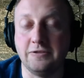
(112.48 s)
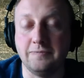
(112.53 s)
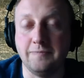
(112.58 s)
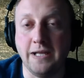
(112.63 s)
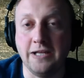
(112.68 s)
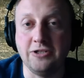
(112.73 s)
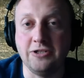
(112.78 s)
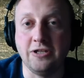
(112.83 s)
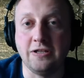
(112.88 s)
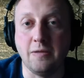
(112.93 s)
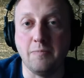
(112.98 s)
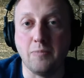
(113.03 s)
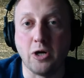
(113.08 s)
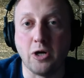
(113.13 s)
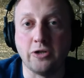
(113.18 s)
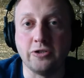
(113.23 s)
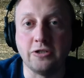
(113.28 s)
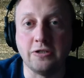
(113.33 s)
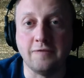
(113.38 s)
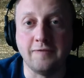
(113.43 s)
mentioned the
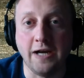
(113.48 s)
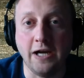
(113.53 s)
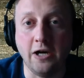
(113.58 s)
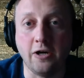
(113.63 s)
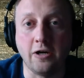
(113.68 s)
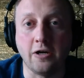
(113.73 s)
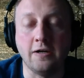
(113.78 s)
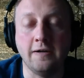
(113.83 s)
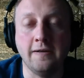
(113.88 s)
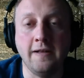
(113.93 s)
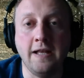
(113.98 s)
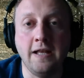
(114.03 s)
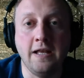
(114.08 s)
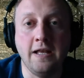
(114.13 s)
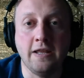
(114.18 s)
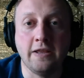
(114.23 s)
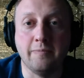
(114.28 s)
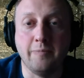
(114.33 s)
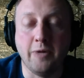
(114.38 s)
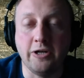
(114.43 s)
margin of error.
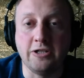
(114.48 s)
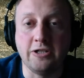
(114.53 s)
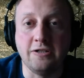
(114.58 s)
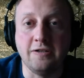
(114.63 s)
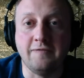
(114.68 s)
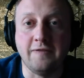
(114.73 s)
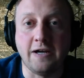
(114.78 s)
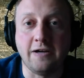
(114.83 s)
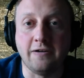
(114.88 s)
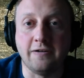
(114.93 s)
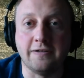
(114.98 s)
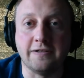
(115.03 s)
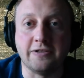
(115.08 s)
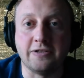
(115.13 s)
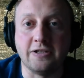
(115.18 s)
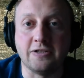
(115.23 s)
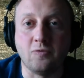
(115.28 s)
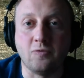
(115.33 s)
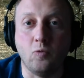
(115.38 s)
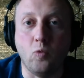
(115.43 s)
The margin of error is
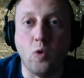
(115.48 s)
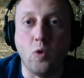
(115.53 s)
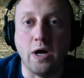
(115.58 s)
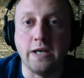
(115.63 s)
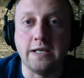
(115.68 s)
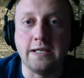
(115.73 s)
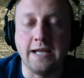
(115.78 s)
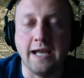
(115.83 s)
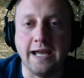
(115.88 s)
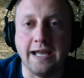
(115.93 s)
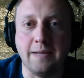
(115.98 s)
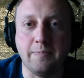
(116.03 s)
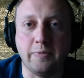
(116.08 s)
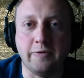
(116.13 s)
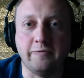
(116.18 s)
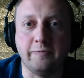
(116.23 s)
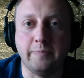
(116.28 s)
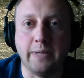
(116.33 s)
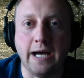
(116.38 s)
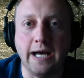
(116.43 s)
just one type
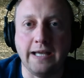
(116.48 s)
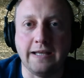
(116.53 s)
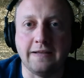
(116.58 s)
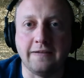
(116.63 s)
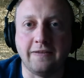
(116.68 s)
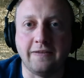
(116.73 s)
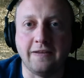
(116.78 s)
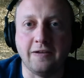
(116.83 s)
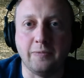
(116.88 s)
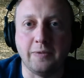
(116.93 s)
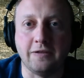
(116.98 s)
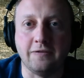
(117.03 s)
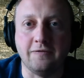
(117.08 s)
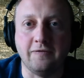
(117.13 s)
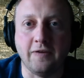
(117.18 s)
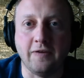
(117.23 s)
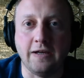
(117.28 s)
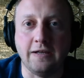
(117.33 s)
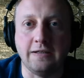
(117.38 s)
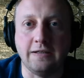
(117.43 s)
of bias that we can
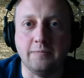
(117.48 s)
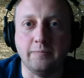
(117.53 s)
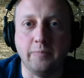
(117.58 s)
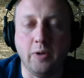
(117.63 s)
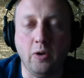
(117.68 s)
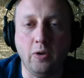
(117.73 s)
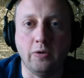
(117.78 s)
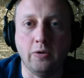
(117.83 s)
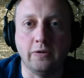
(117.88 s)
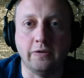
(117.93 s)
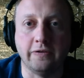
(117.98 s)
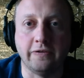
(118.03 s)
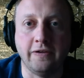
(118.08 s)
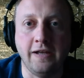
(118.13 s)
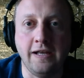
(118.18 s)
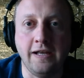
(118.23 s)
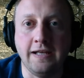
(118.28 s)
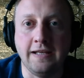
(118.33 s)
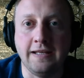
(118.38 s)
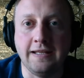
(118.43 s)
find in polls.
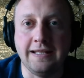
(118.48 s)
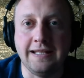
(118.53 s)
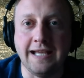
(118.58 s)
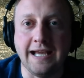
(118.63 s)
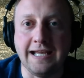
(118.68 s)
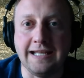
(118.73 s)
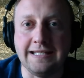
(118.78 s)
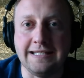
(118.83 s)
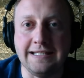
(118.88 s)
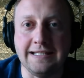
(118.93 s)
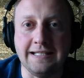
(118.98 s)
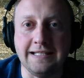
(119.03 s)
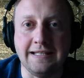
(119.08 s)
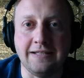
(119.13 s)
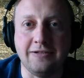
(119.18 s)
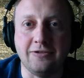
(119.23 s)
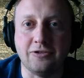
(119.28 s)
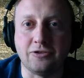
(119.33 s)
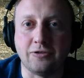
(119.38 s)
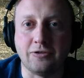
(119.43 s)
The idea
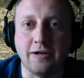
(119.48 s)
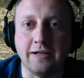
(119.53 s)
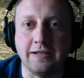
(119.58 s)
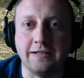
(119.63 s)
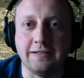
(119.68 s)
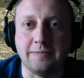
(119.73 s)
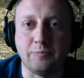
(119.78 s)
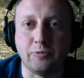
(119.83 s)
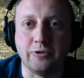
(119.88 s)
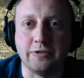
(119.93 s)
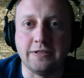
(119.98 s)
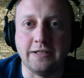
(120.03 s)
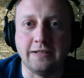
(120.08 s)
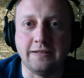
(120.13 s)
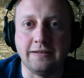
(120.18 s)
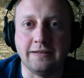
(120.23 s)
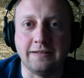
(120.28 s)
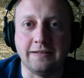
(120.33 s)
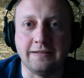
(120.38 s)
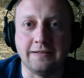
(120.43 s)
that you're trying to
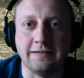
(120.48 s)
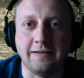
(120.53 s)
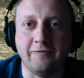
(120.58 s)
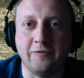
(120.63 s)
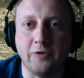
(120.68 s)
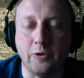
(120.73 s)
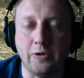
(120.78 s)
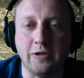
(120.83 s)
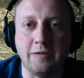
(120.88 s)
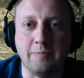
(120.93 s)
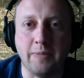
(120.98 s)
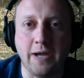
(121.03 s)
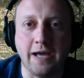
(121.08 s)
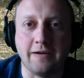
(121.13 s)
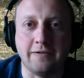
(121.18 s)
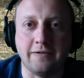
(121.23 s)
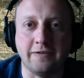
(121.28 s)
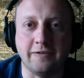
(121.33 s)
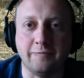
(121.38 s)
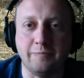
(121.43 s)
predict the voting
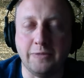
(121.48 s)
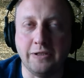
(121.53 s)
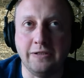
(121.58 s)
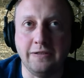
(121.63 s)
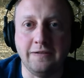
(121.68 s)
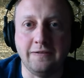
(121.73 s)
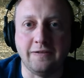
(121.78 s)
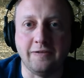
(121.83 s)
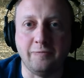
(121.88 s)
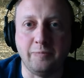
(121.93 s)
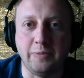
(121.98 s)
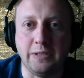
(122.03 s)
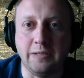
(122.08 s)
patterns of millions of